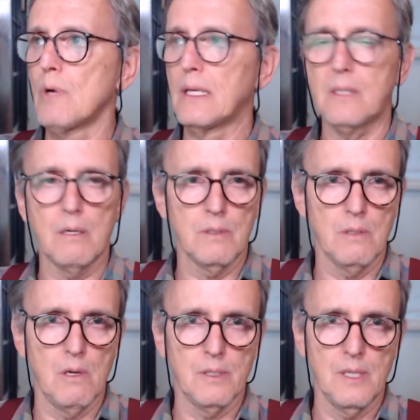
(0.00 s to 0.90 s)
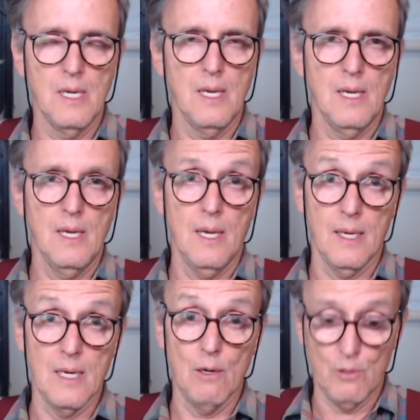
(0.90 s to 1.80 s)
to $8,000
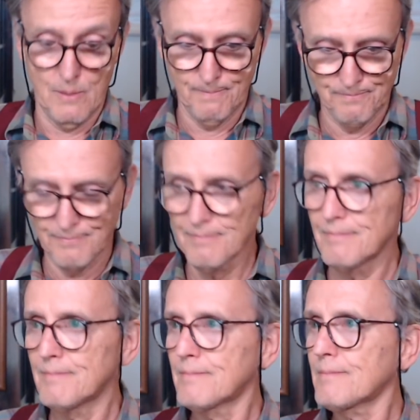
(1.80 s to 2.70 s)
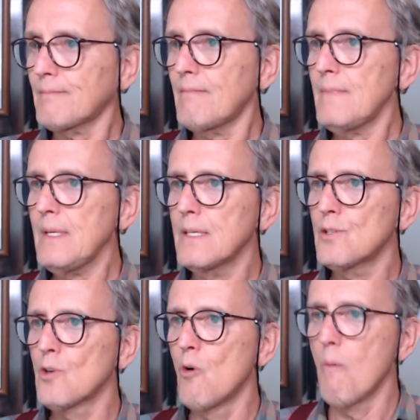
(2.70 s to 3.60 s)
an ounce.
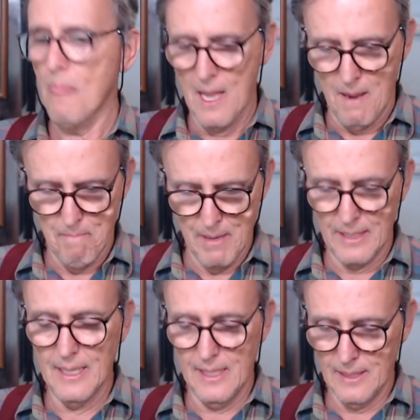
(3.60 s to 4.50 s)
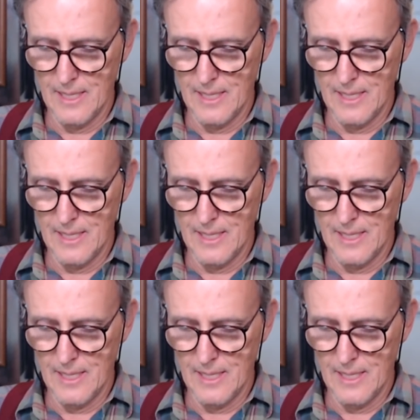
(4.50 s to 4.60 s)
So, but